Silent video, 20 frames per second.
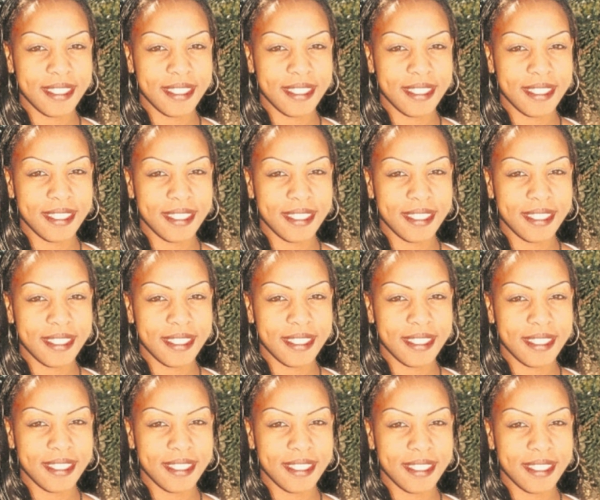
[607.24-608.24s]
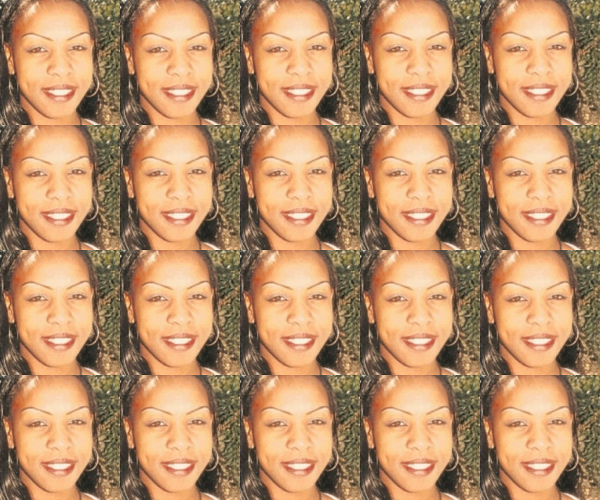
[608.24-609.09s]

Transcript: Nobody speaks.